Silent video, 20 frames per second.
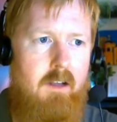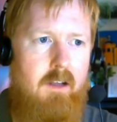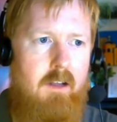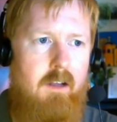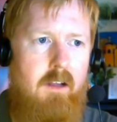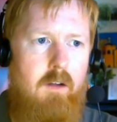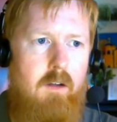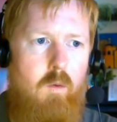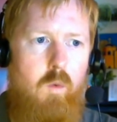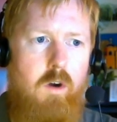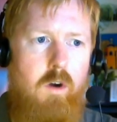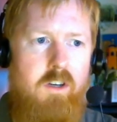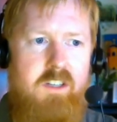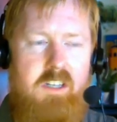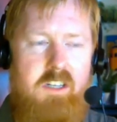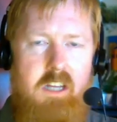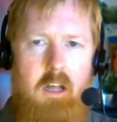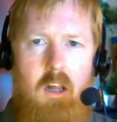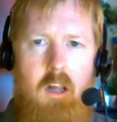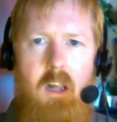We're
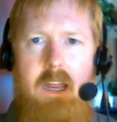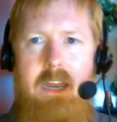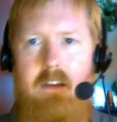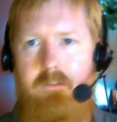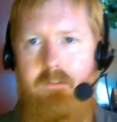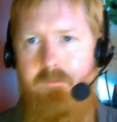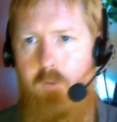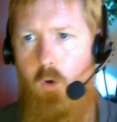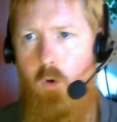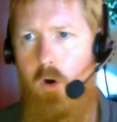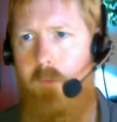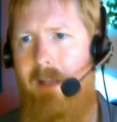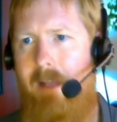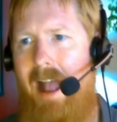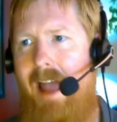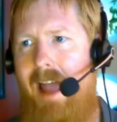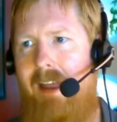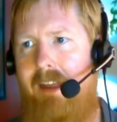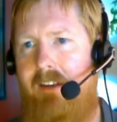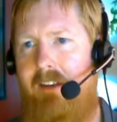still in a
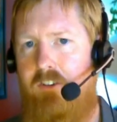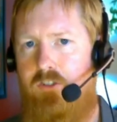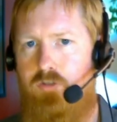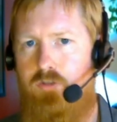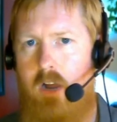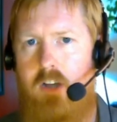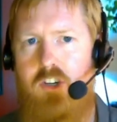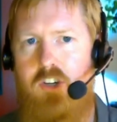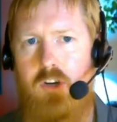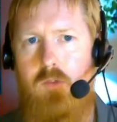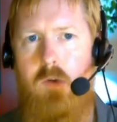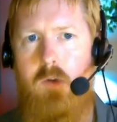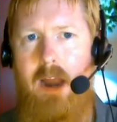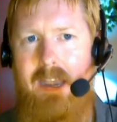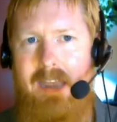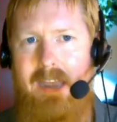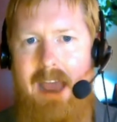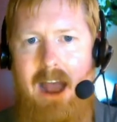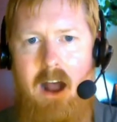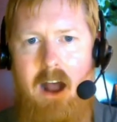format and a structure right
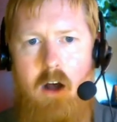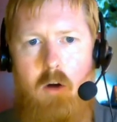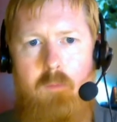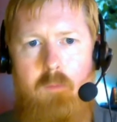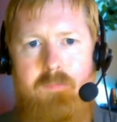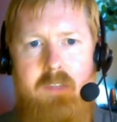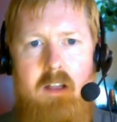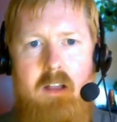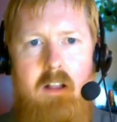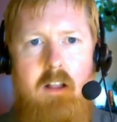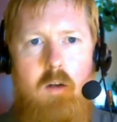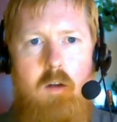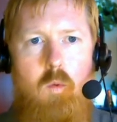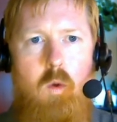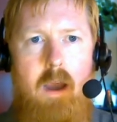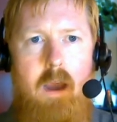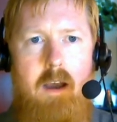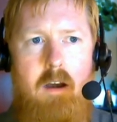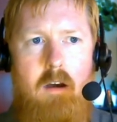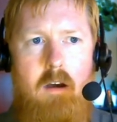now
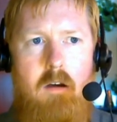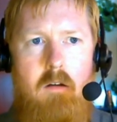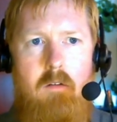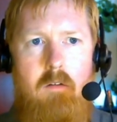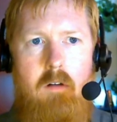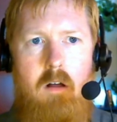where